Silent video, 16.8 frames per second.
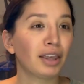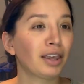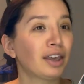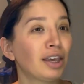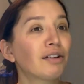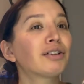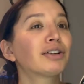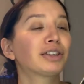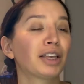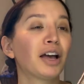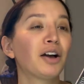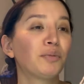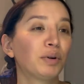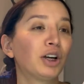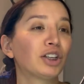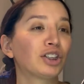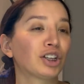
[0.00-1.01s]
Here's how
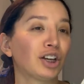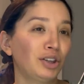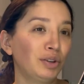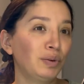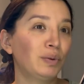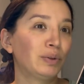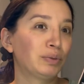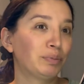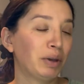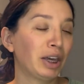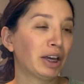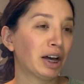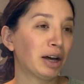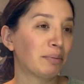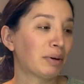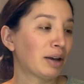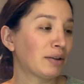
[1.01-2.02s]
much I use
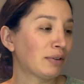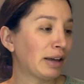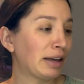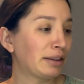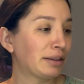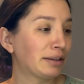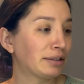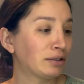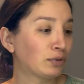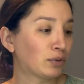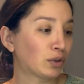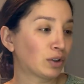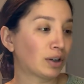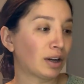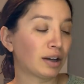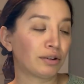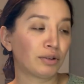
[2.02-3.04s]
makeup. I've had this
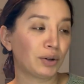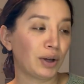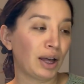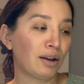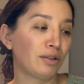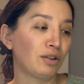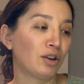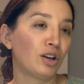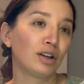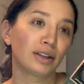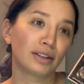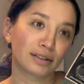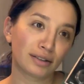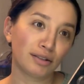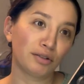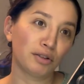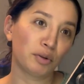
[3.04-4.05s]
for I don't know how long. It's
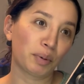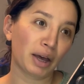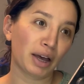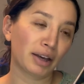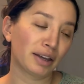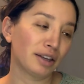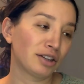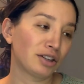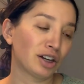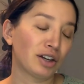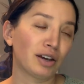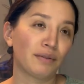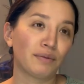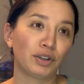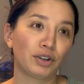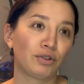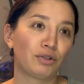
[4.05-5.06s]
still in the package. I
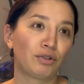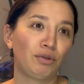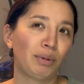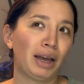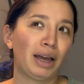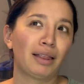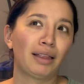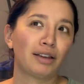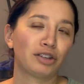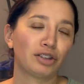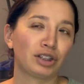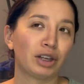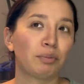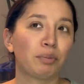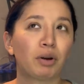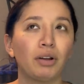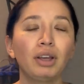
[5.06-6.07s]
haven't curled my eyelashes. I
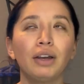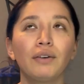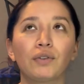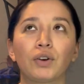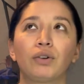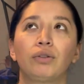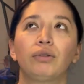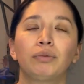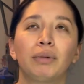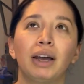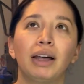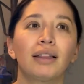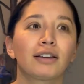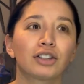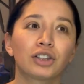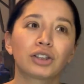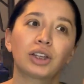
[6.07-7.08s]
probably have curled my
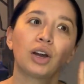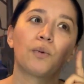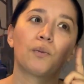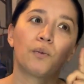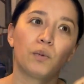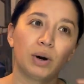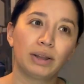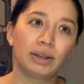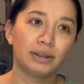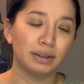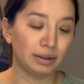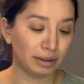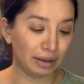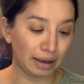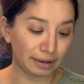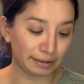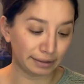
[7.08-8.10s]
eyelashes like once in the
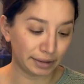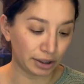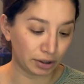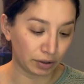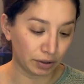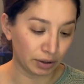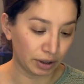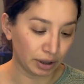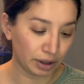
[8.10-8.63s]
last year.